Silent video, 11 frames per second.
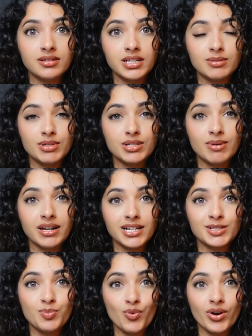lead me to my
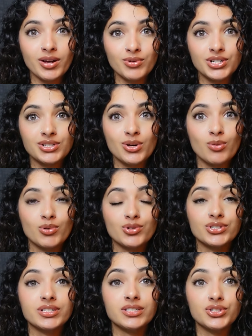next point, which is
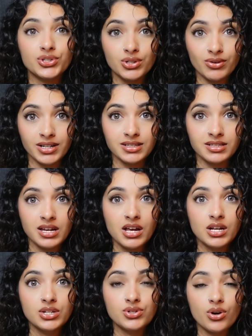homeowners insurance.
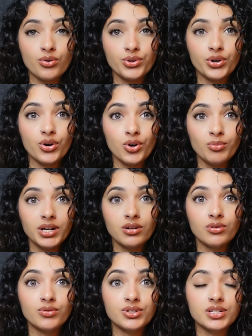So your
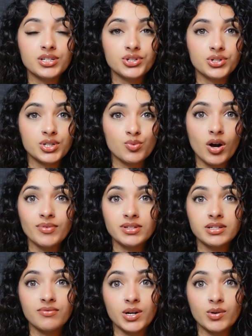homeowners insurance will
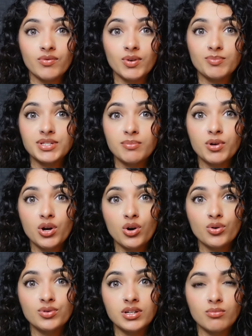obviously vary from zip
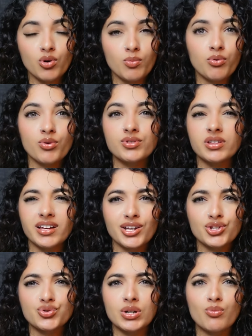codes that are more prone to like
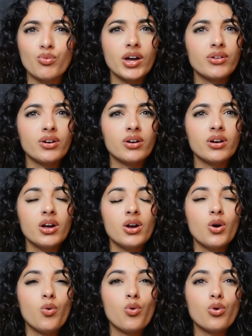extreme weather
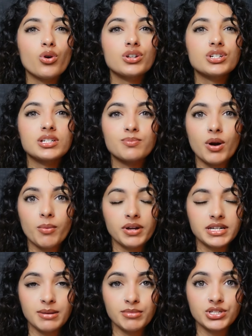or just property
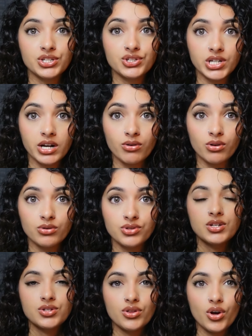damage in general.
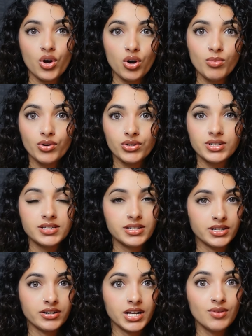So the homeowners
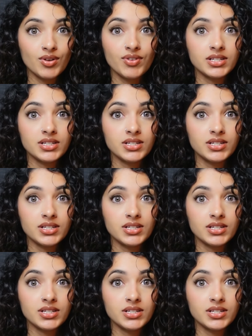here, even if they